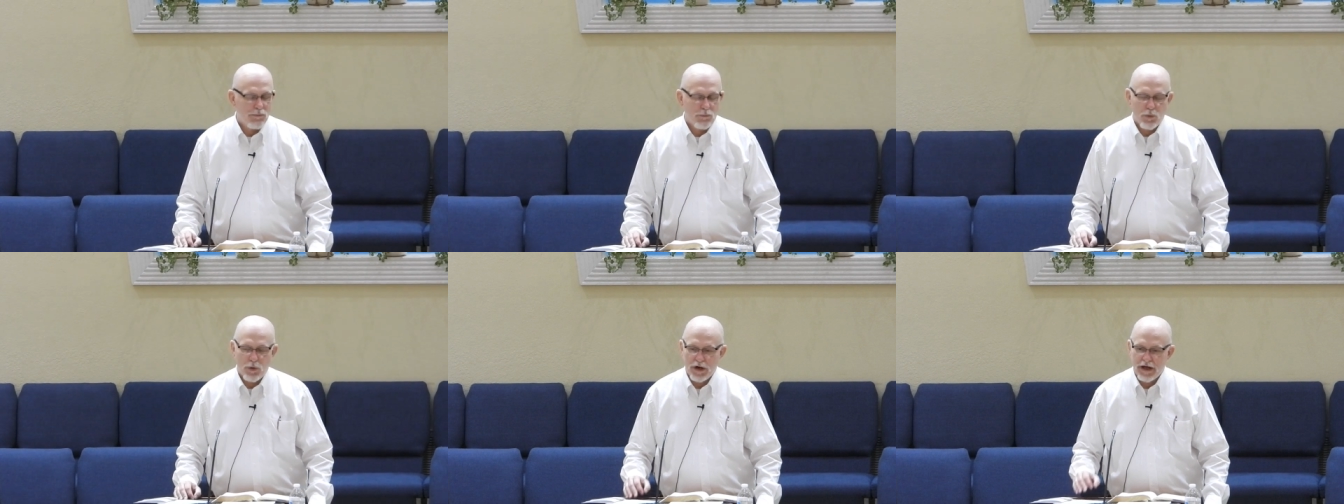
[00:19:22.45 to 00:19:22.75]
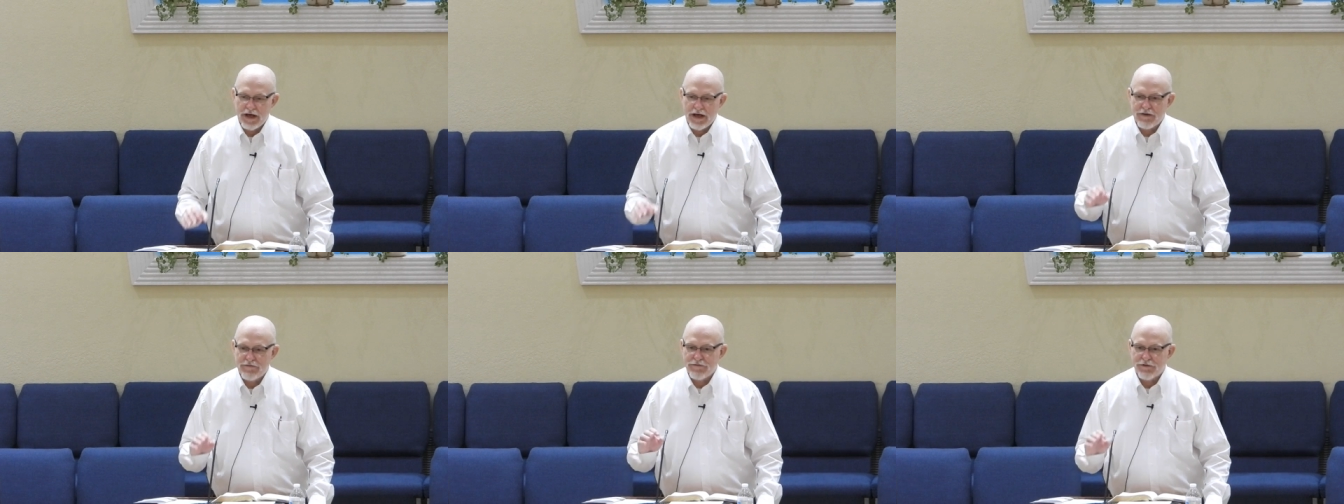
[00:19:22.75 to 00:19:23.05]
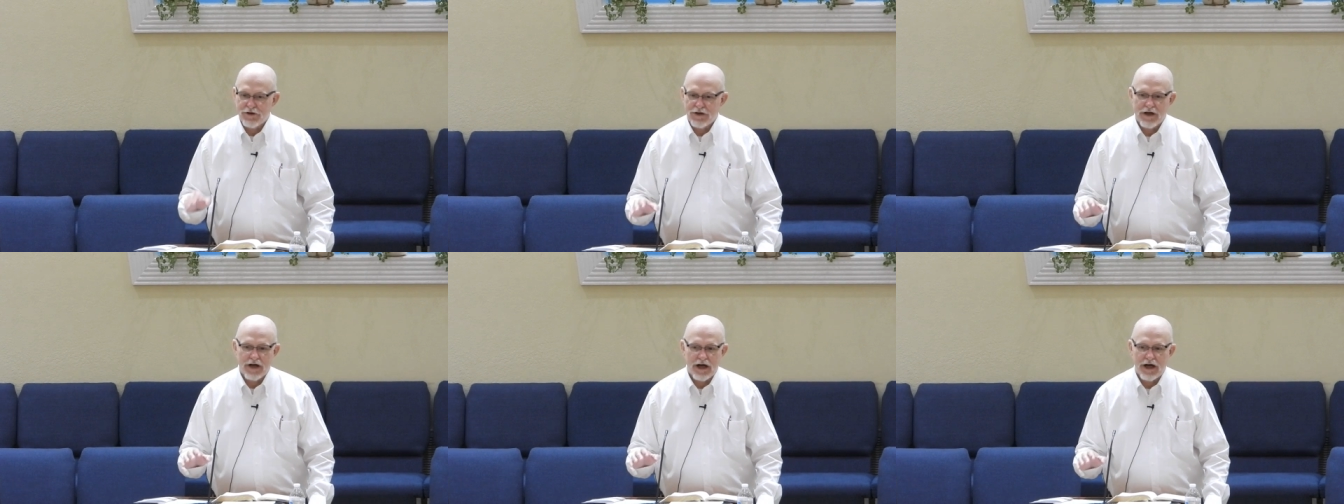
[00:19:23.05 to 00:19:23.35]
I'm waiting
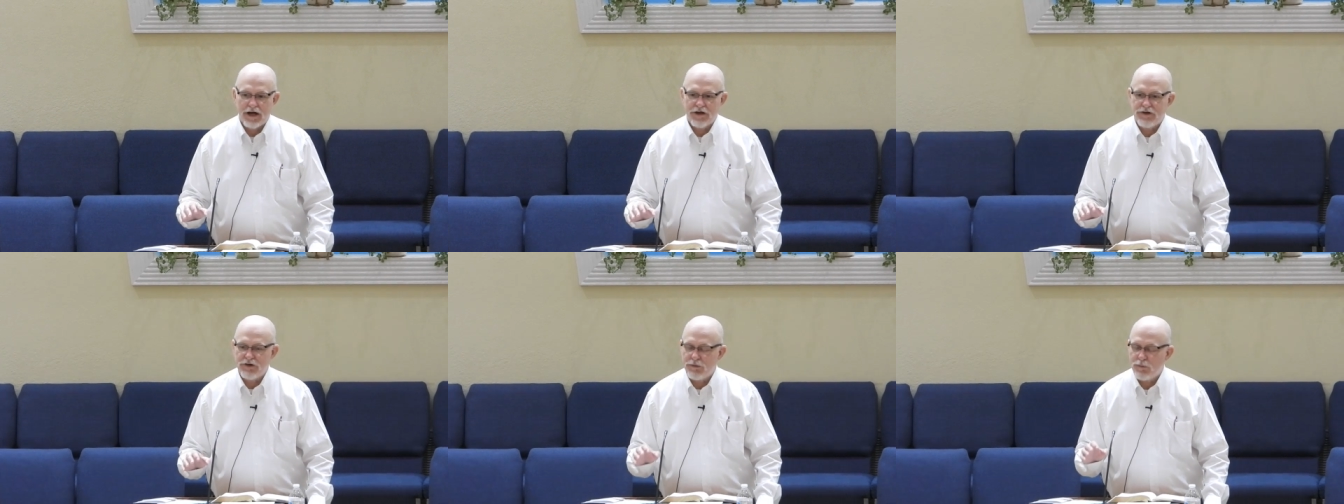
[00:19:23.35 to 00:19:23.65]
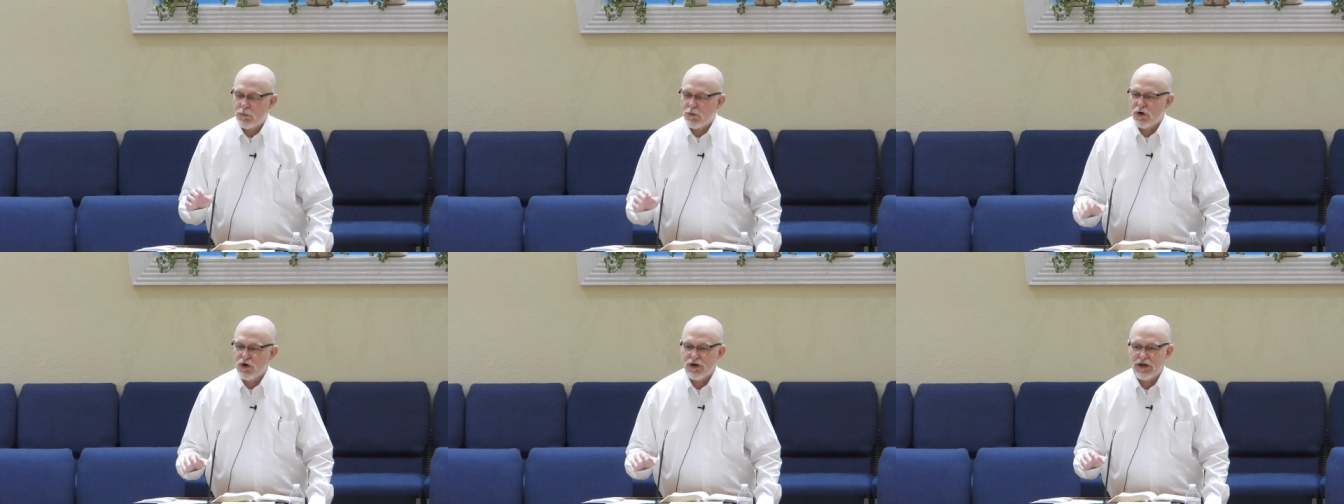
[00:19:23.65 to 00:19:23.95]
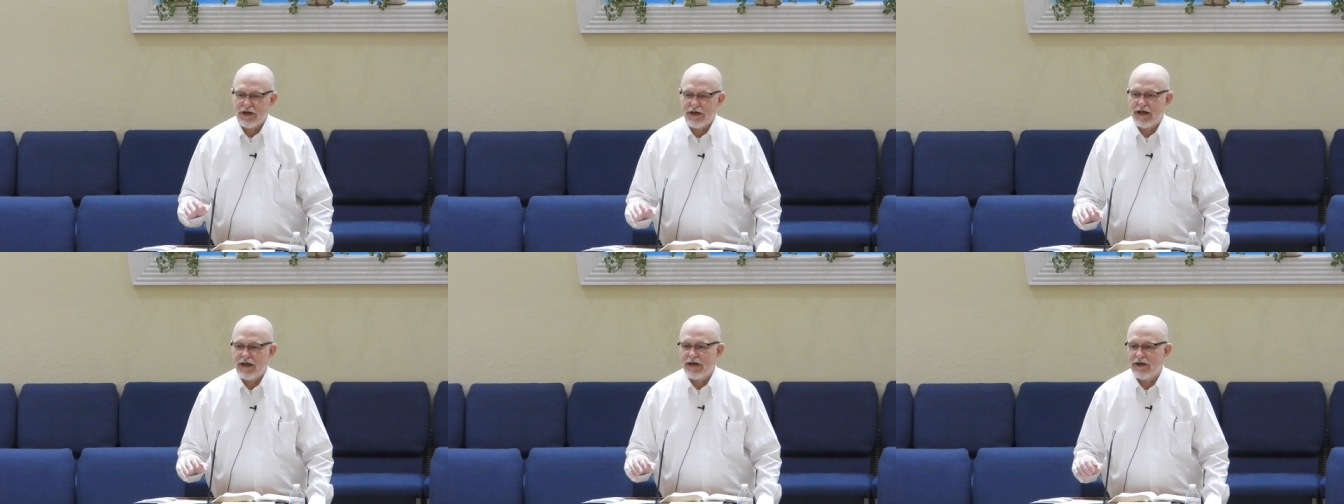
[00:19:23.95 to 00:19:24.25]
for God to
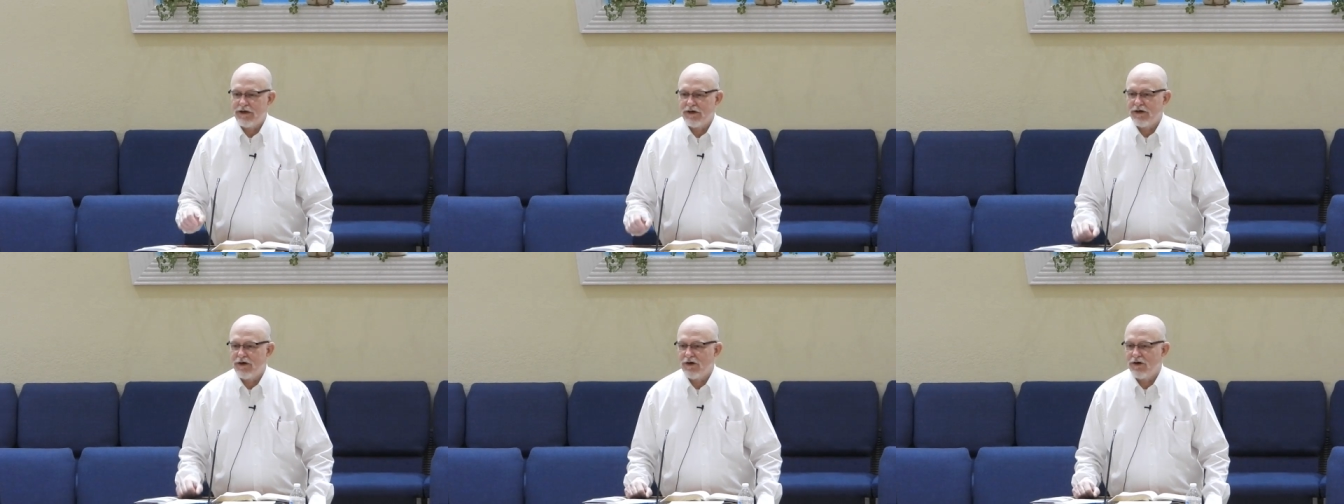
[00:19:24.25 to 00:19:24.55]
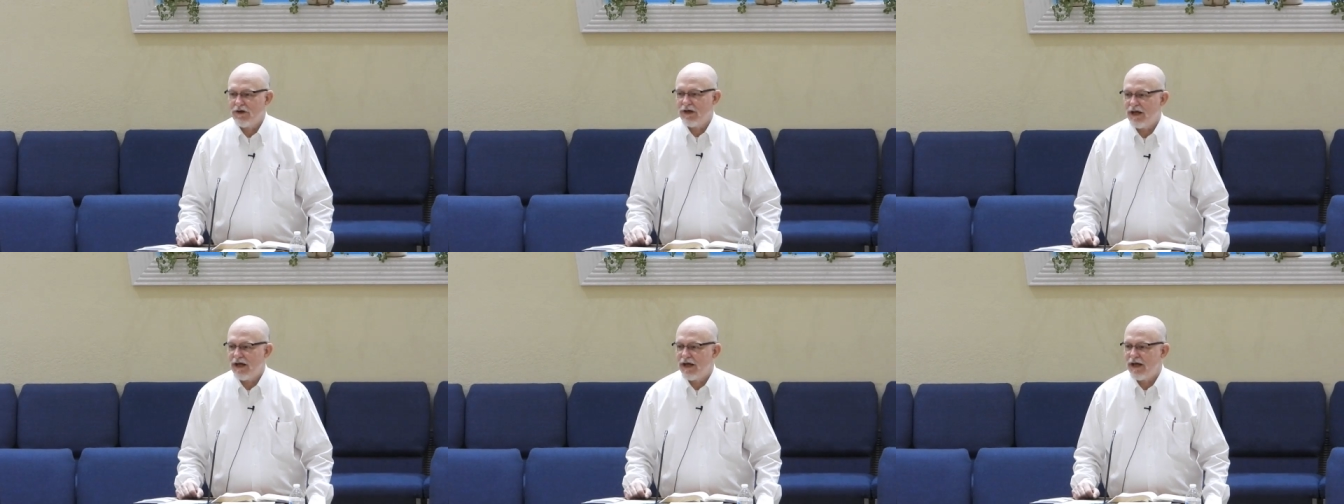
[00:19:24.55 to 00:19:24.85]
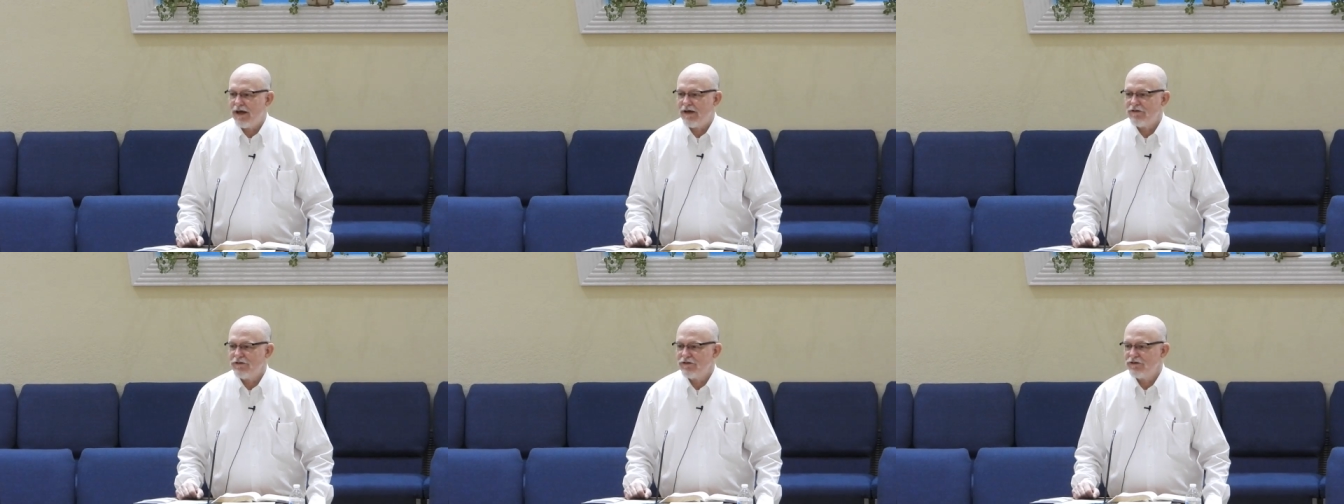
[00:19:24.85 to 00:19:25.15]
work it out in our
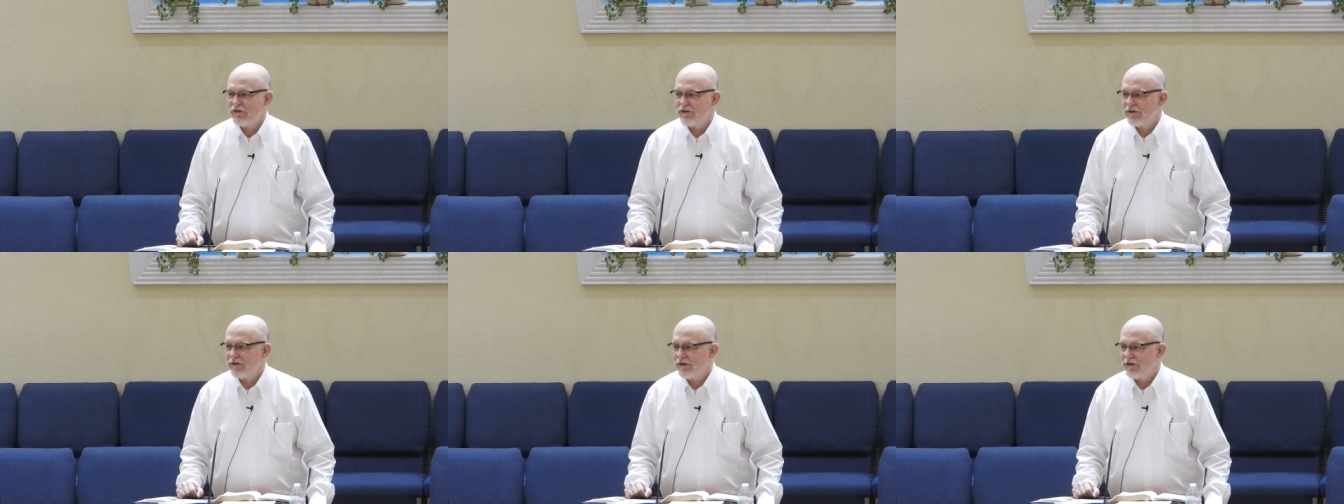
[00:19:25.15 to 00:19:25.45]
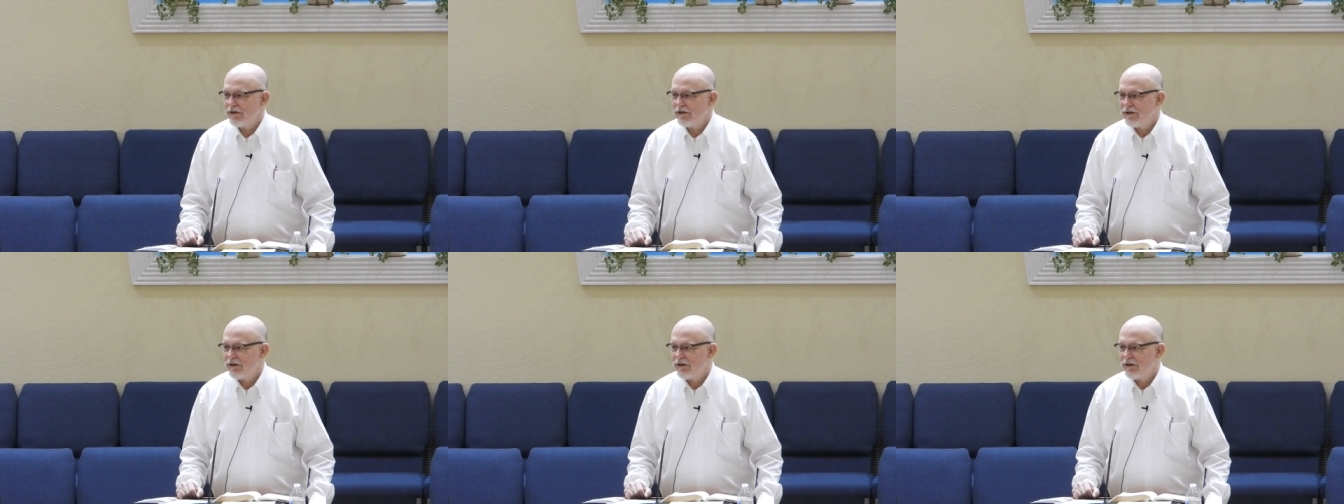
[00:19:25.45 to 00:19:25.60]
lives.